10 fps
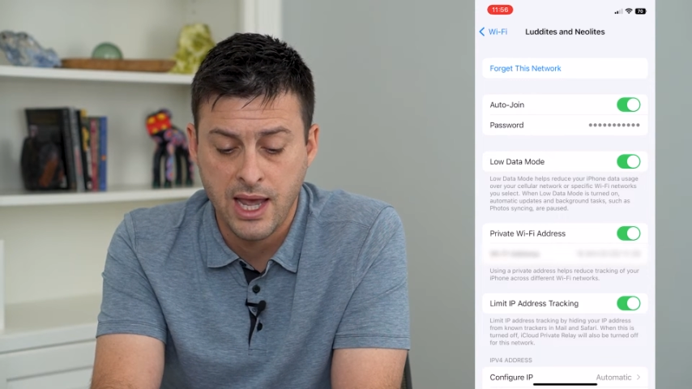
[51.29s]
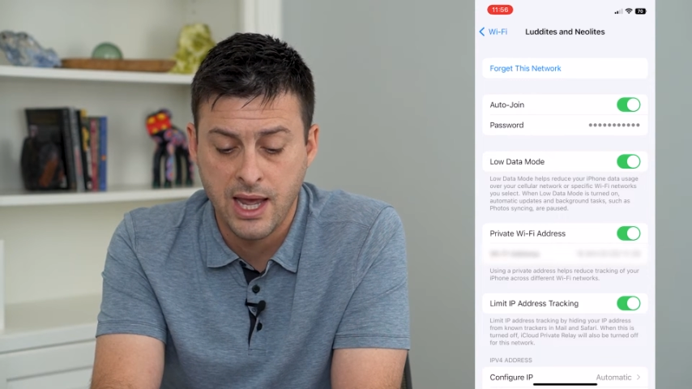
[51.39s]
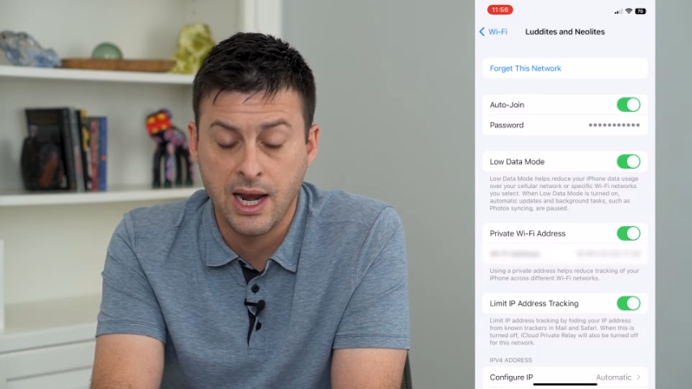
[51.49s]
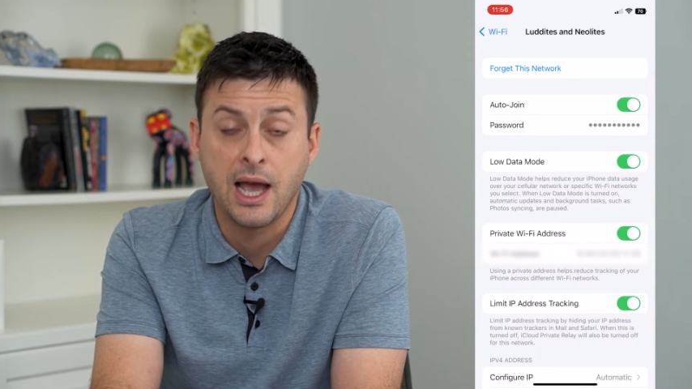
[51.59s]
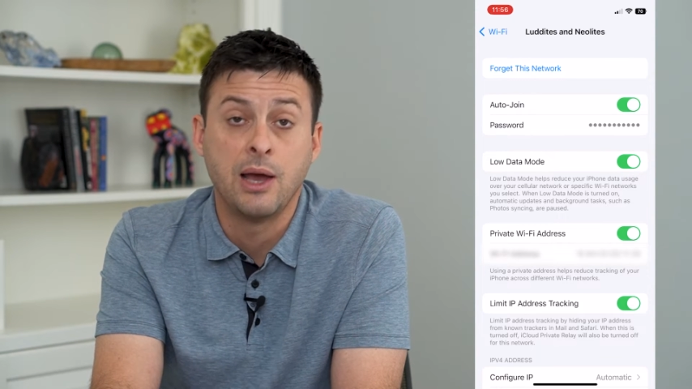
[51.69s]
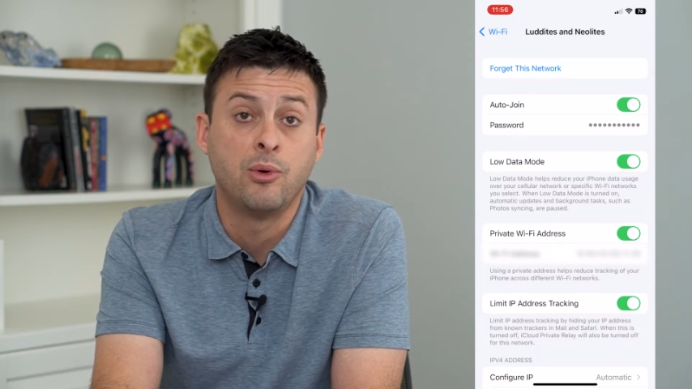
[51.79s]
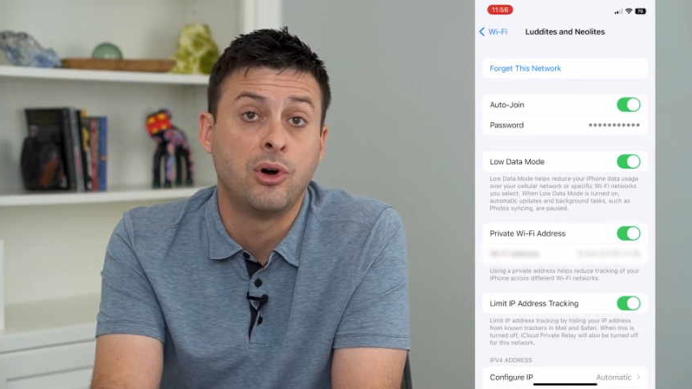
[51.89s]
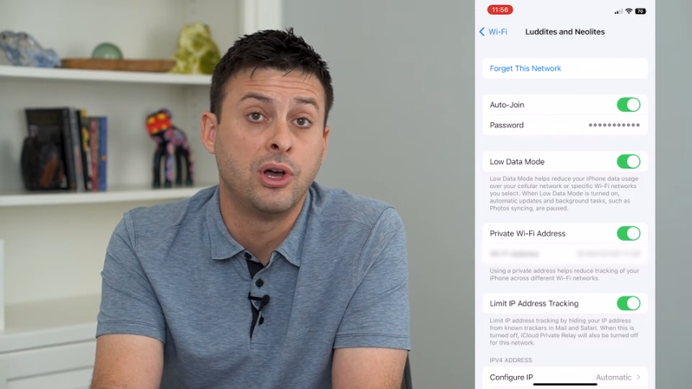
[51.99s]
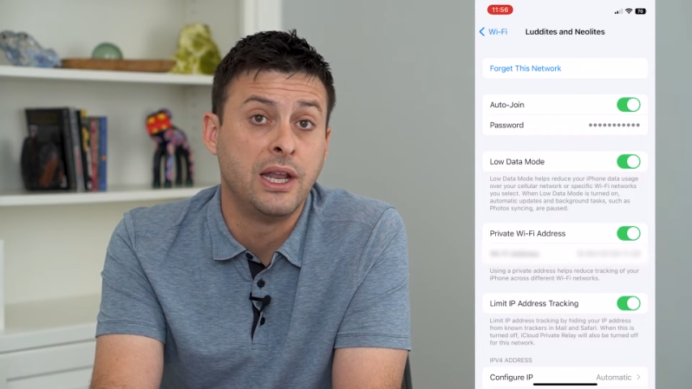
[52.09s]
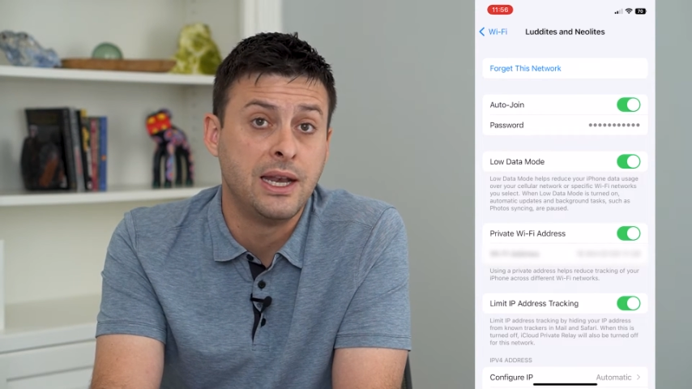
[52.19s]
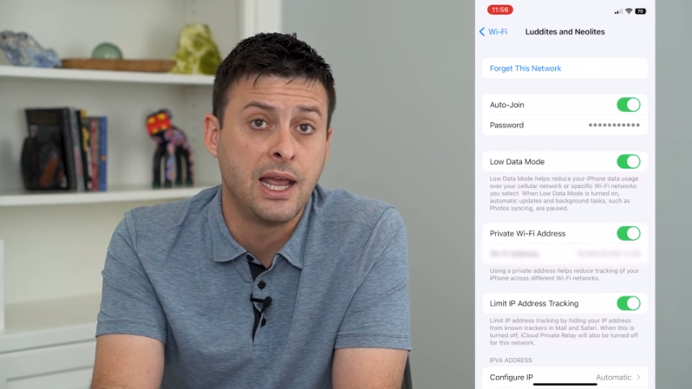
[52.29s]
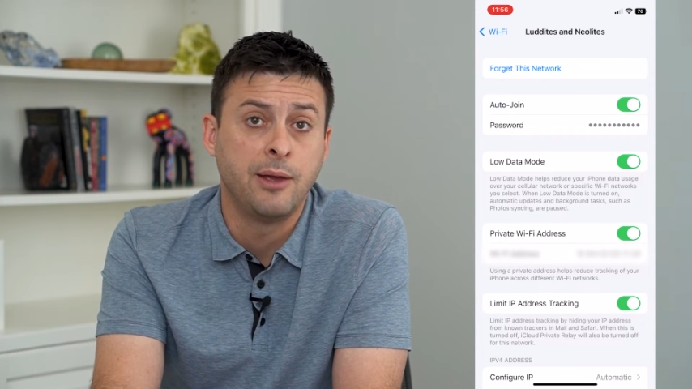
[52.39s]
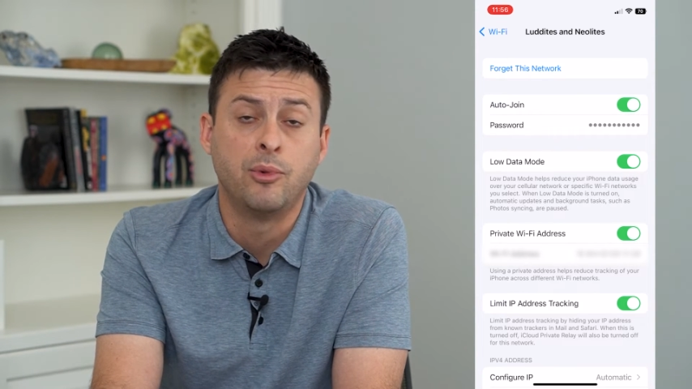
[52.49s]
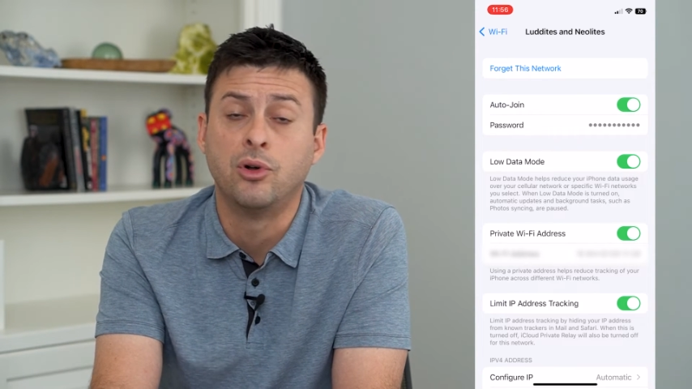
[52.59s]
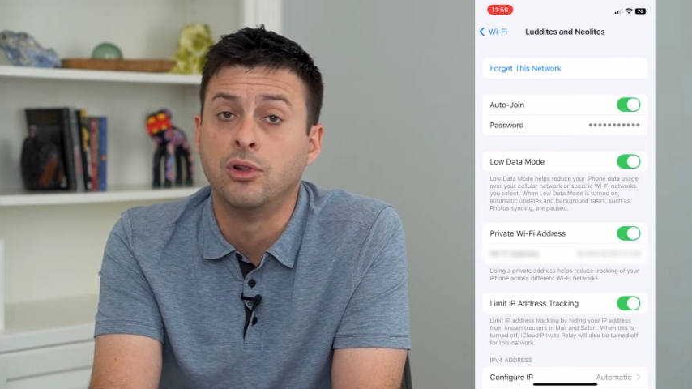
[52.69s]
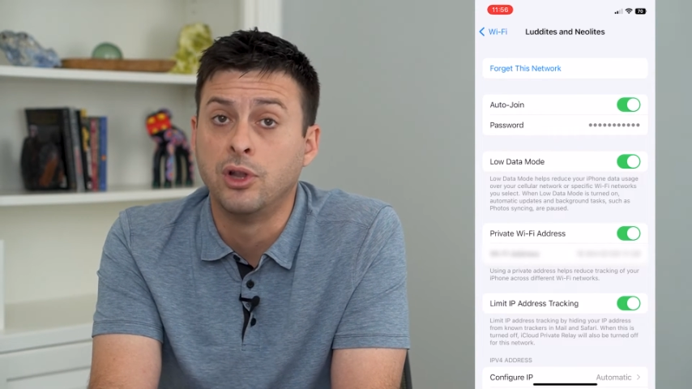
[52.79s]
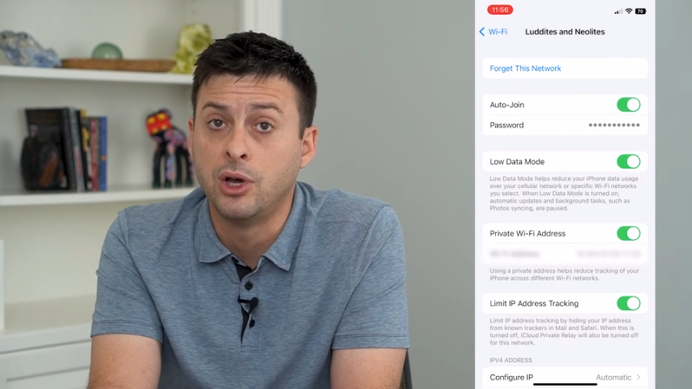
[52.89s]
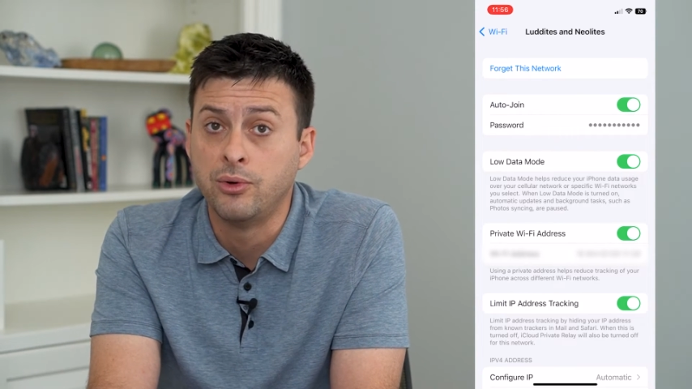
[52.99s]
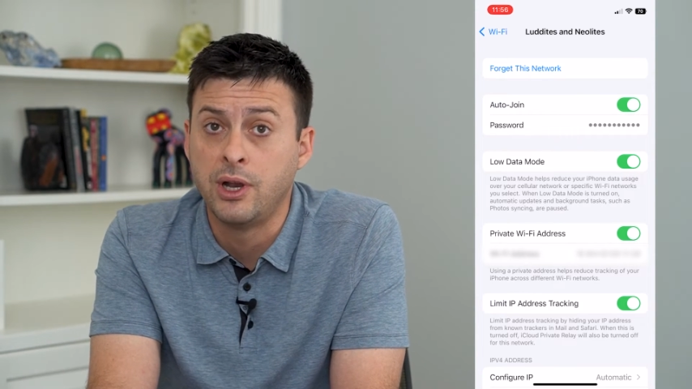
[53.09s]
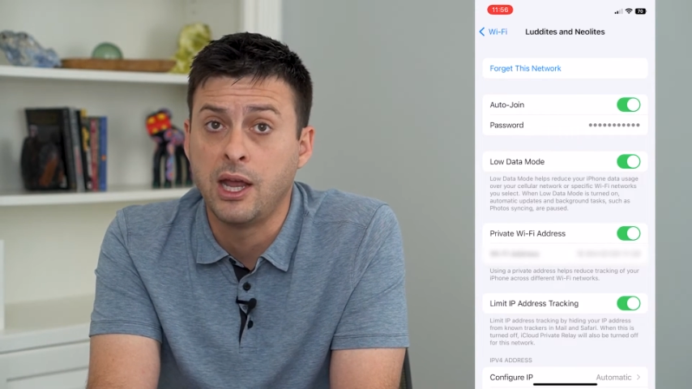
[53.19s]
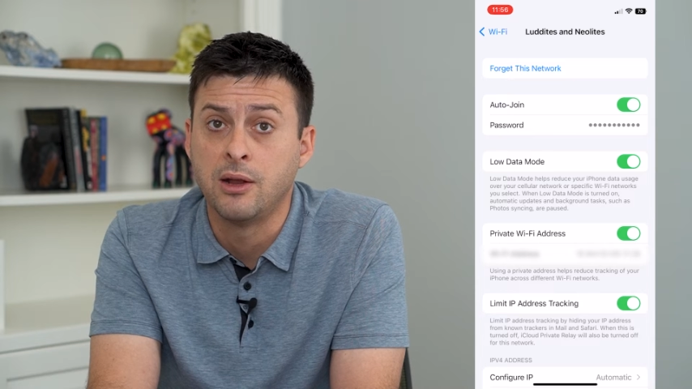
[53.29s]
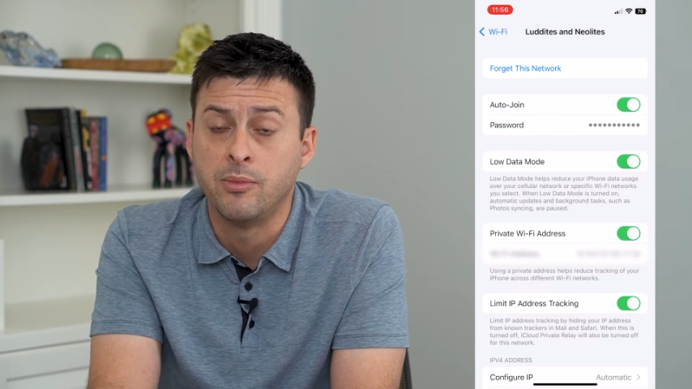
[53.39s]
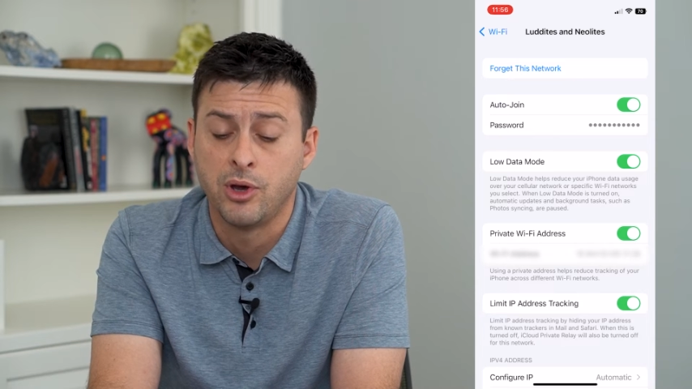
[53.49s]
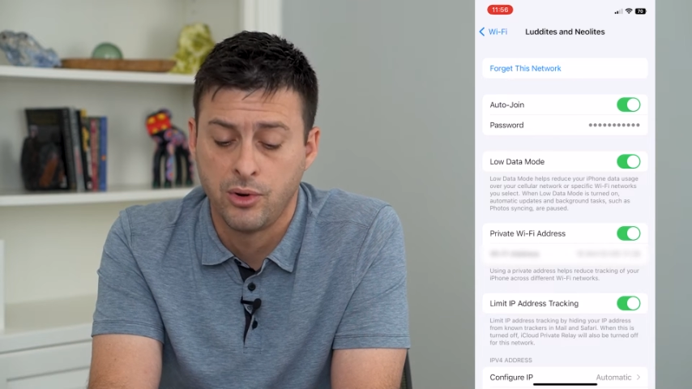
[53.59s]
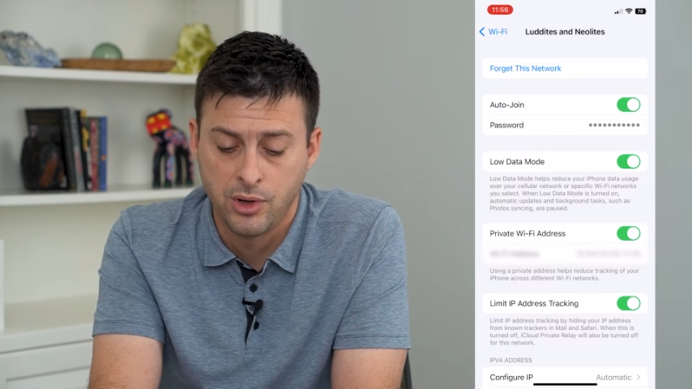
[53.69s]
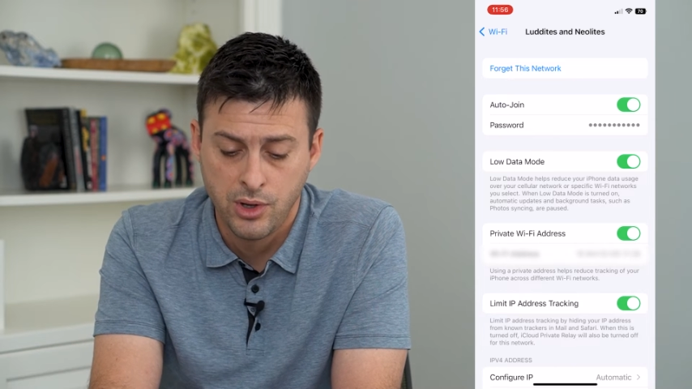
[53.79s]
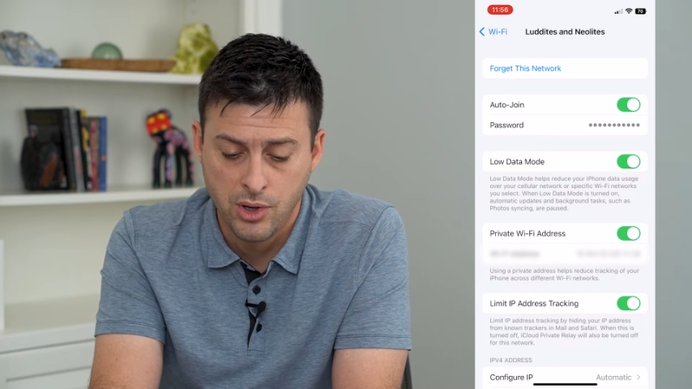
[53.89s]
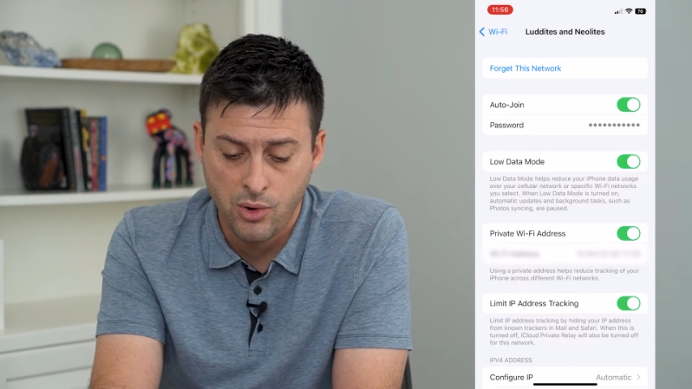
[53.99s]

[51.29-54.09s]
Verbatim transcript: and I will enable low data mode